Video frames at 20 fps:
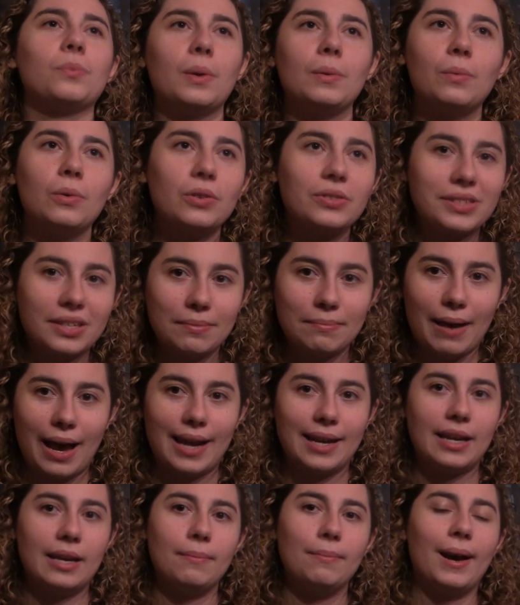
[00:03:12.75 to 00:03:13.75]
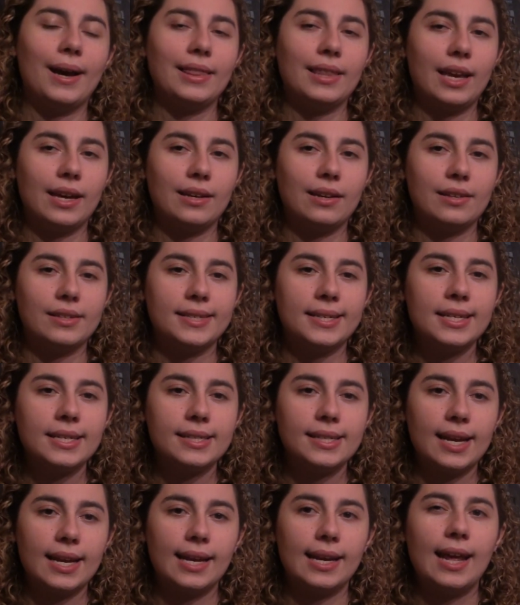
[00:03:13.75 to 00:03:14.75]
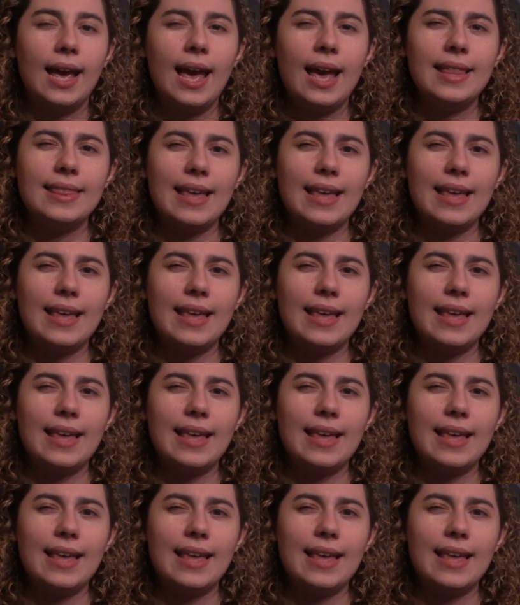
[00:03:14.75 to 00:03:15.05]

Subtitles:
we will see Maddie by the end of the season,